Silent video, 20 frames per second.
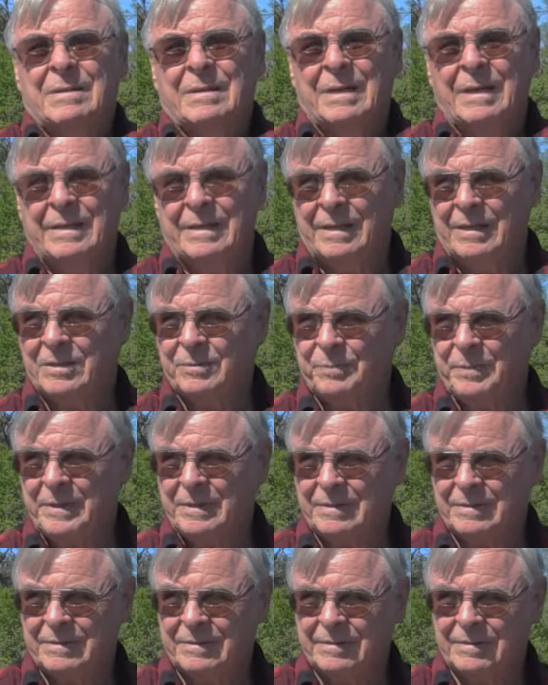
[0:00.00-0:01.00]
Yeah, I
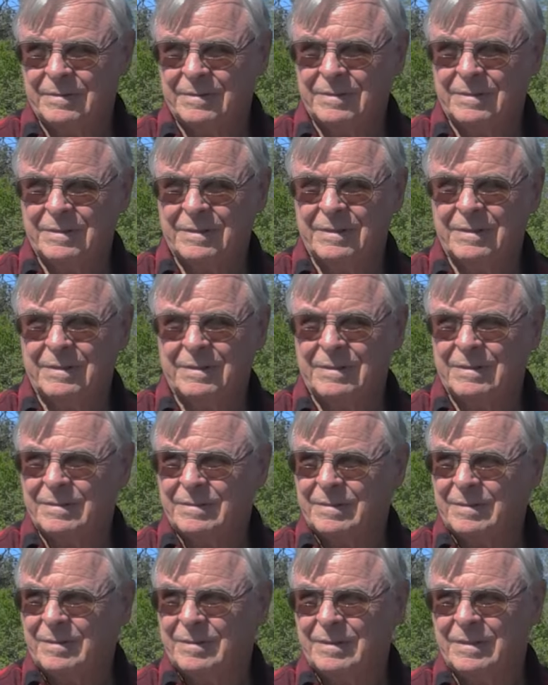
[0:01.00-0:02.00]
spent a
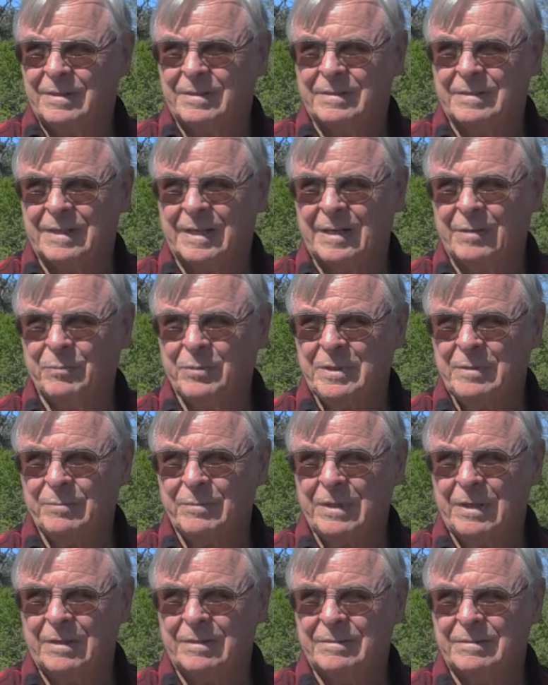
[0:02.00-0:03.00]
little time with
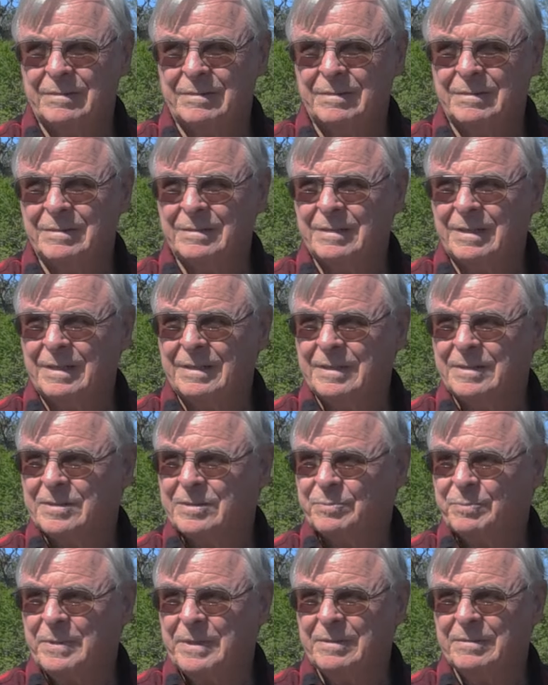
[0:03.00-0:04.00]
them. I didn't
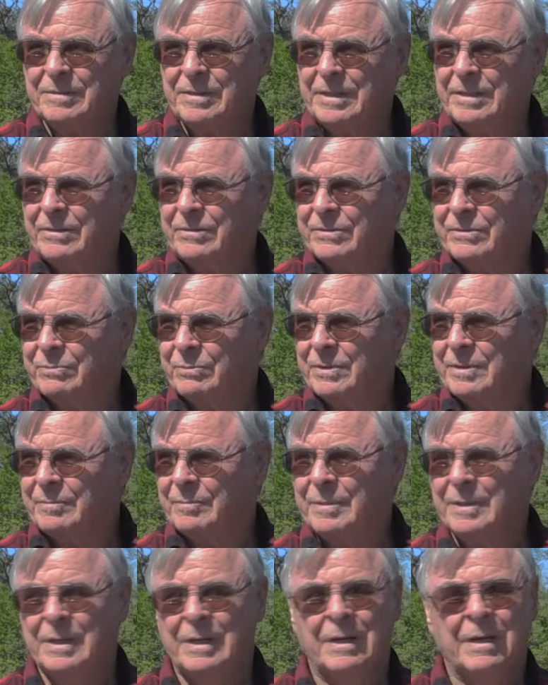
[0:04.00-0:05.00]
spend years with them.